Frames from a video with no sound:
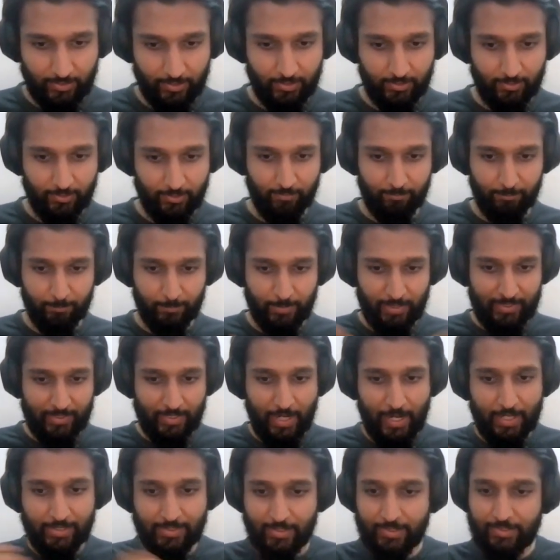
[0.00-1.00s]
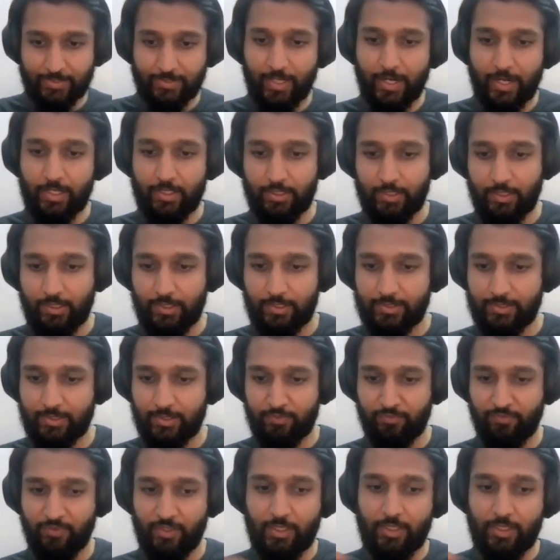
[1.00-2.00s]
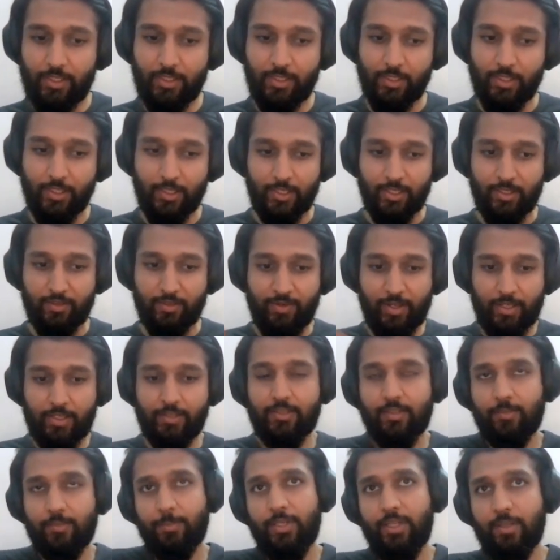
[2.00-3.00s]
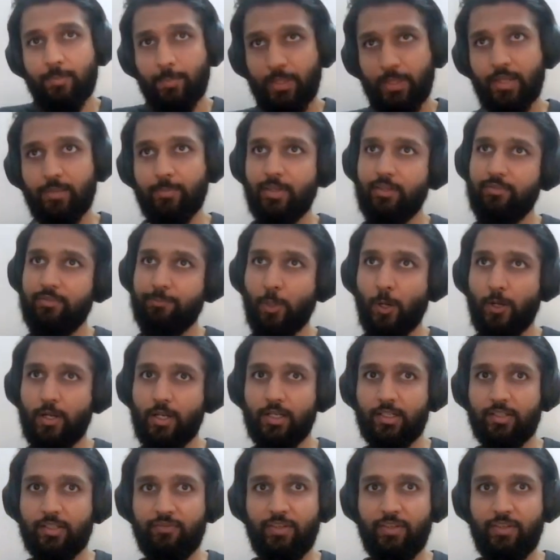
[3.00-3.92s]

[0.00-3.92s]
Uh, but as I said, is that we when it's a pre-PMF product,